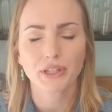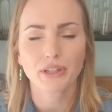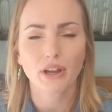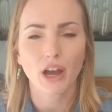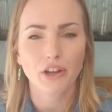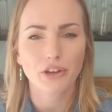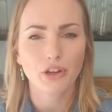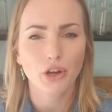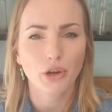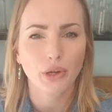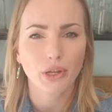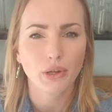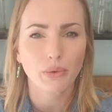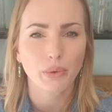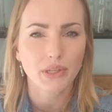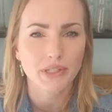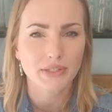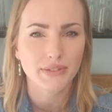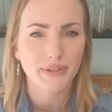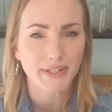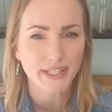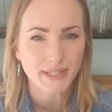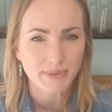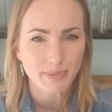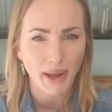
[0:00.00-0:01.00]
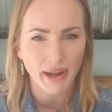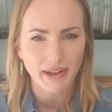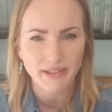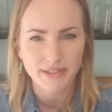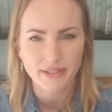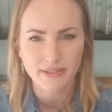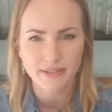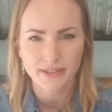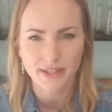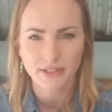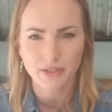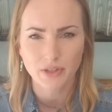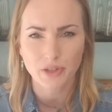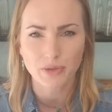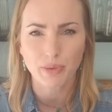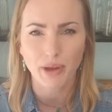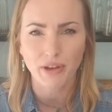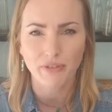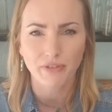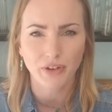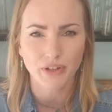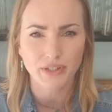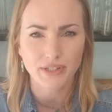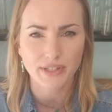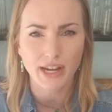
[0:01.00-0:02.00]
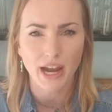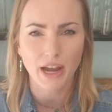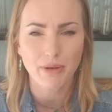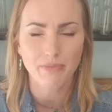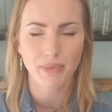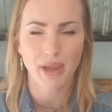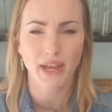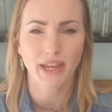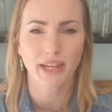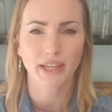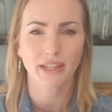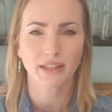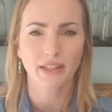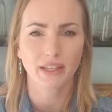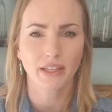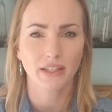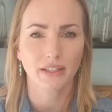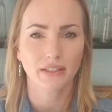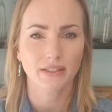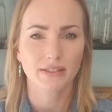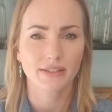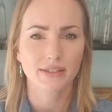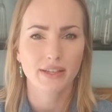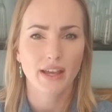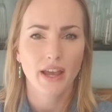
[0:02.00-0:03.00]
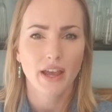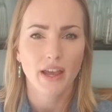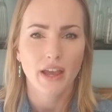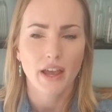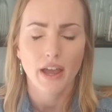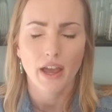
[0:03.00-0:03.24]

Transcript: not knowing what to expect since this is my first time making these.